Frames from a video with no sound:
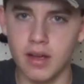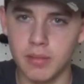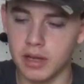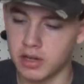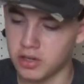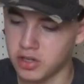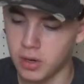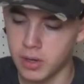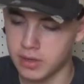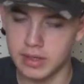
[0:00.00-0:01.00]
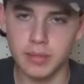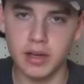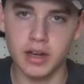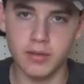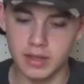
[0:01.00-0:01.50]
I'm not going to show you because I'm
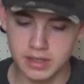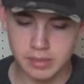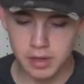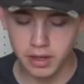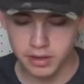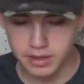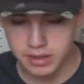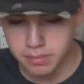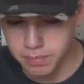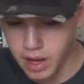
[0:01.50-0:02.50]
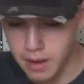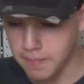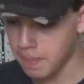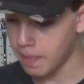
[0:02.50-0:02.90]
not going to risk spilling this, but